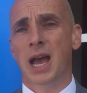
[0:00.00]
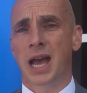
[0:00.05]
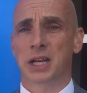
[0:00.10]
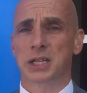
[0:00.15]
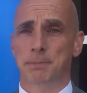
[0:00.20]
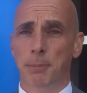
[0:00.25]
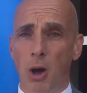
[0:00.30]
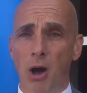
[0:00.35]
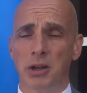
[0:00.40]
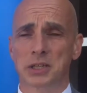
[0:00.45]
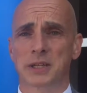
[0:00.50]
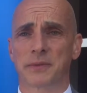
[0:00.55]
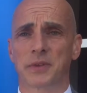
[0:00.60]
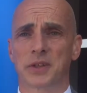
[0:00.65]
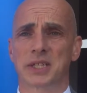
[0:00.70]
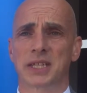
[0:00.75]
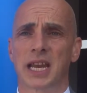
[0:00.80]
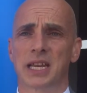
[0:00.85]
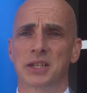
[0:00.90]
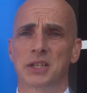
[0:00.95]
And as part of
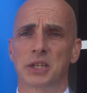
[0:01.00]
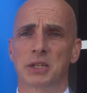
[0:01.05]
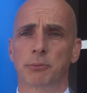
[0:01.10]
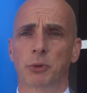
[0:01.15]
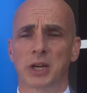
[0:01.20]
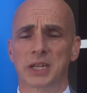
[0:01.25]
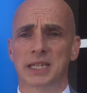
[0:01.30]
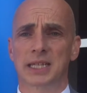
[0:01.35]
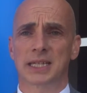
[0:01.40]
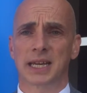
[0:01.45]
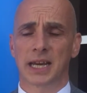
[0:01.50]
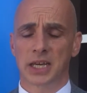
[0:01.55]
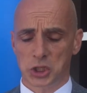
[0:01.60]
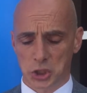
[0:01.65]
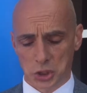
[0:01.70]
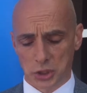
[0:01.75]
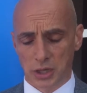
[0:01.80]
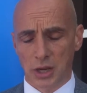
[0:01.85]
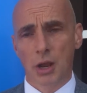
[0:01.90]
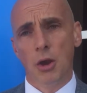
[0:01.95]
the centre's
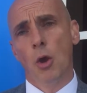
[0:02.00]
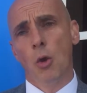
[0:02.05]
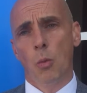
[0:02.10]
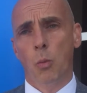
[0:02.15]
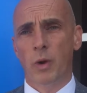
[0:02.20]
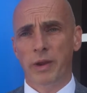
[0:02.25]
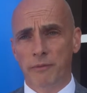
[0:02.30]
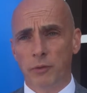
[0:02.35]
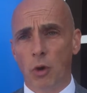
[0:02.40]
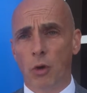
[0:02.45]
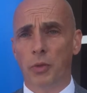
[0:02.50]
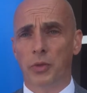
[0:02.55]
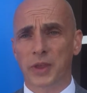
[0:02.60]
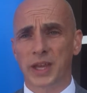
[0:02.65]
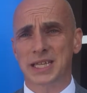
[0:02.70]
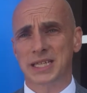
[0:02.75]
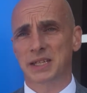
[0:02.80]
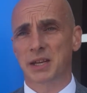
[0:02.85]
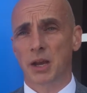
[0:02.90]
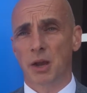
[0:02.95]
presentation, we've got
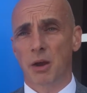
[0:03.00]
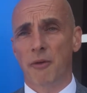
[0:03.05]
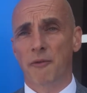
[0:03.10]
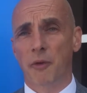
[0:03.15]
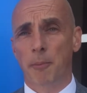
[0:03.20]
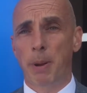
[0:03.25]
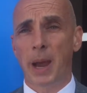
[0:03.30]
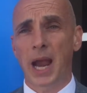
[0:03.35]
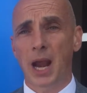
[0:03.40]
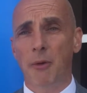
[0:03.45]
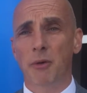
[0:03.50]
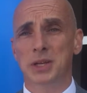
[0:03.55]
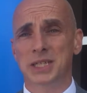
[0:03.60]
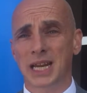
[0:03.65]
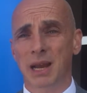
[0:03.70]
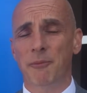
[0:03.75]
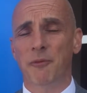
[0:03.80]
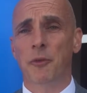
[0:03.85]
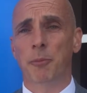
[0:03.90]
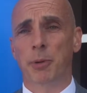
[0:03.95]
this for
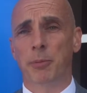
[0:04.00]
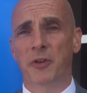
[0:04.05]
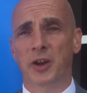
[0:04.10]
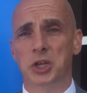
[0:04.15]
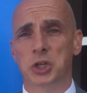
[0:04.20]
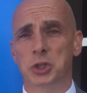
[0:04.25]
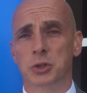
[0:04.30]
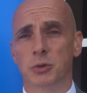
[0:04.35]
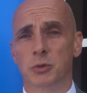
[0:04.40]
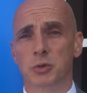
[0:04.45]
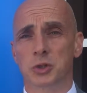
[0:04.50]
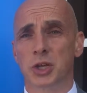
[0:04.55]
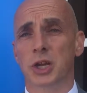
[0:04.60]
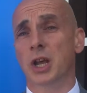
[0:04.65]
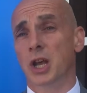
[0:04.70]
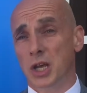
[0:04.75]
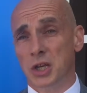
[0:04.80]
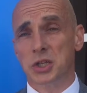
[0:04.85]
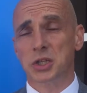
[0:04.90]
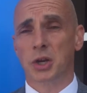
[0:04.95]
parents and for professionals,
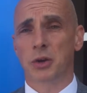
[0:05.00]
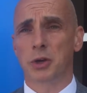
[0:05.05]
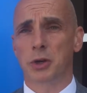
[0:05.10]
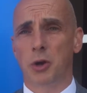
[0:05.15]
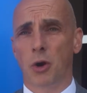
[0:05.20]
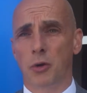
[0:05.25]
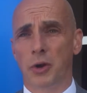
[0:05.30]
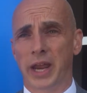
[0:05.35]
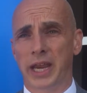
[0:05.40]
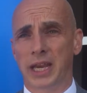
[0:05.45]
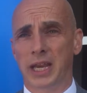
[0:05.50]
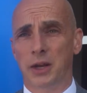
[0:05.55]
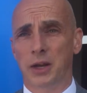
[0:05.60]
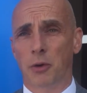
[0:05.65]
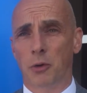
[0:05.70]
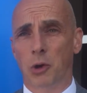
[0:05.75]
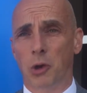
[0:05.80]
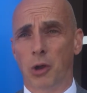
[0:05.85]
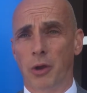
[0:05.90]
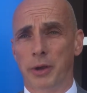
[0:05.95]
So You Got Naked
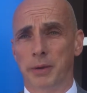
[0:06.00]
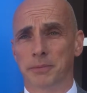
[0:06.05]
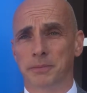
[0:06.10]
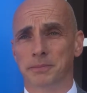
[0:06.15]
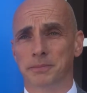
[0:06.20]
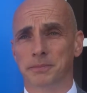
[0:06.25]
Online.